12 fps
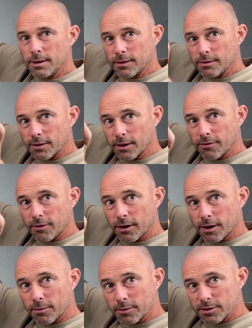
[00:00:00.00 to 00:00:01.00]
So if
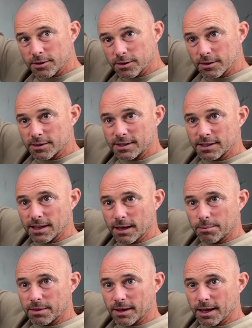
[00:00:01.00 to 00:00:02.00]
I was to snap
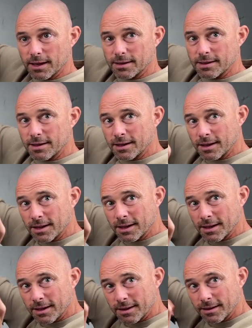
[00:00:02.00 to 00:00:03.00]
that
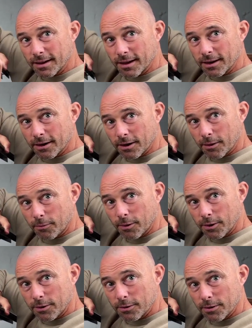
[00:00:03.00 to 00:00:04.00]
down, and I
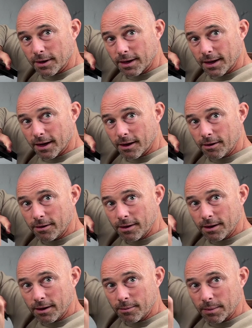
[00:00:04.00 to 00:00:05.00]
won't do it now,
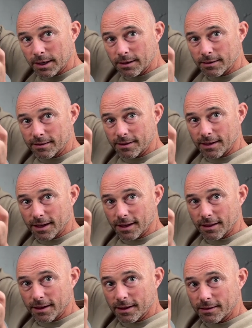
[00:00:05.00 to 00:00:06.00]
but you can see how
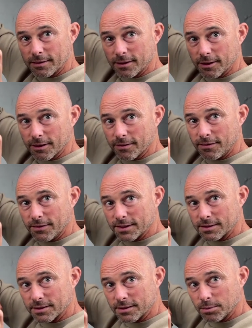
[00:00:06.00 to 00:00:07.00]
that kind of
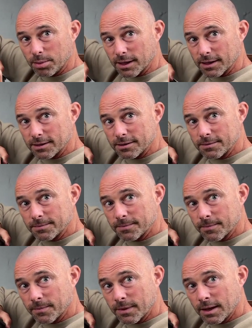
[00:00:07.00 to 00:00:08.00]
fits into place.
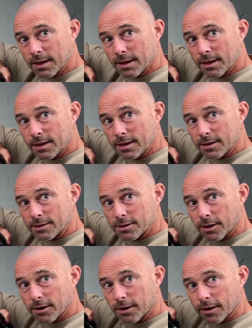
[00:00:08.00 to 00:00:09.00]

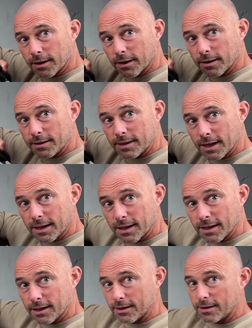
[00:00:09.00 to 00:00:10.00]
So I'm going to take
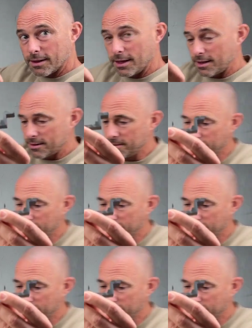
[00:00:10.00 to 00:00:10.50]
out that.